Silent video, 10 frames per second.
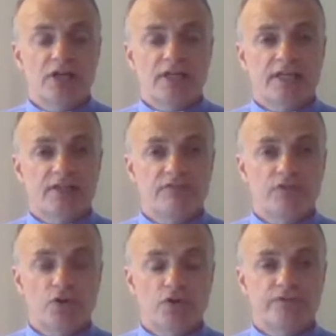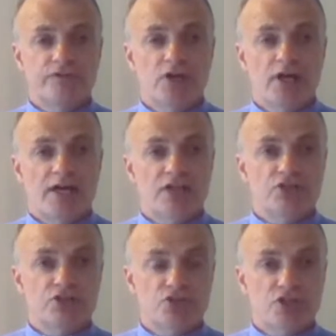get involved and
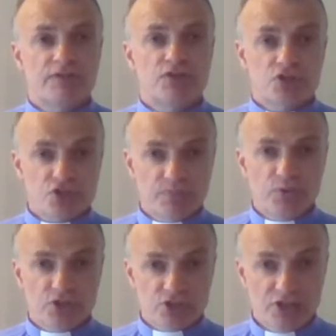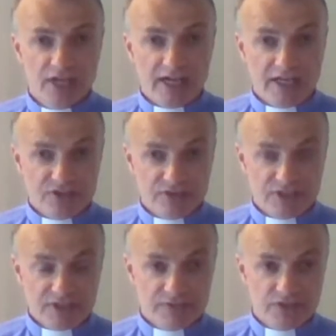to give your support to the
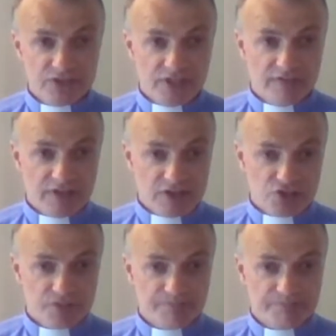different events.